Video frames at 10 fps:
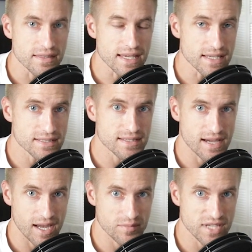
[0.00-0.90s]
these
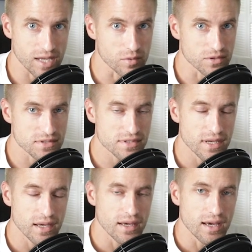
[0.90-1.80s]
timetables
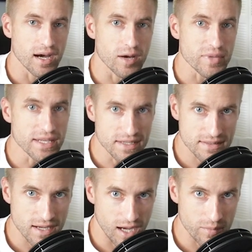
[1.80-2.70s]
um, in
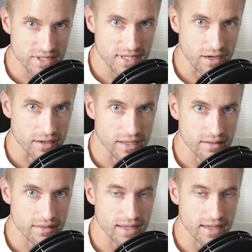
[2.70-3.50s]
his commentary.